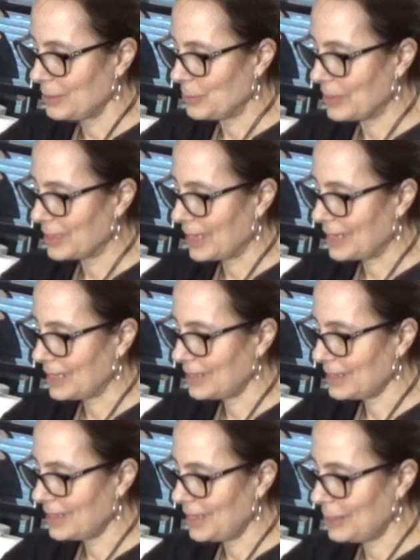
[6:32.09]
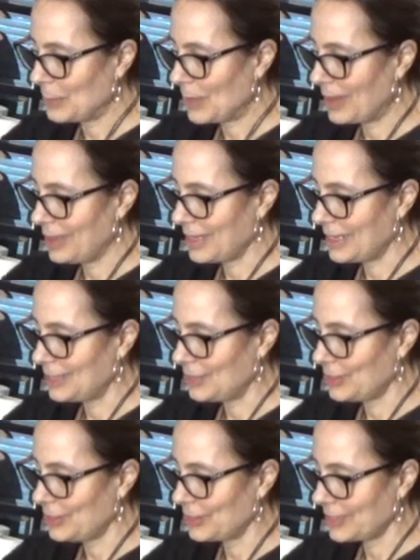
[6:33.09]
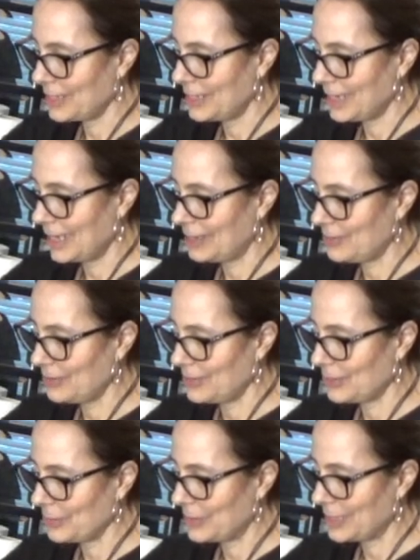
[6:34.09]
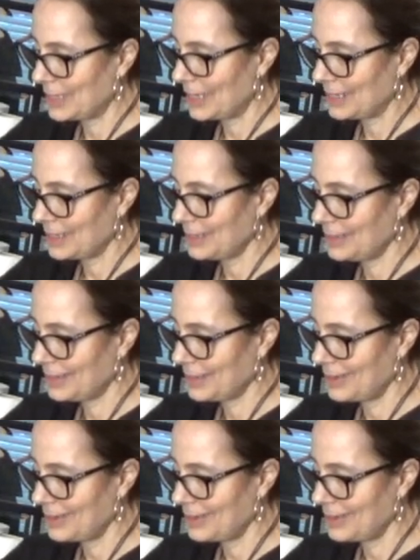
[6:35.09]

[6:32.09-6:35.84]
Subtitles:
with getting the quinoa into your container so it doesn't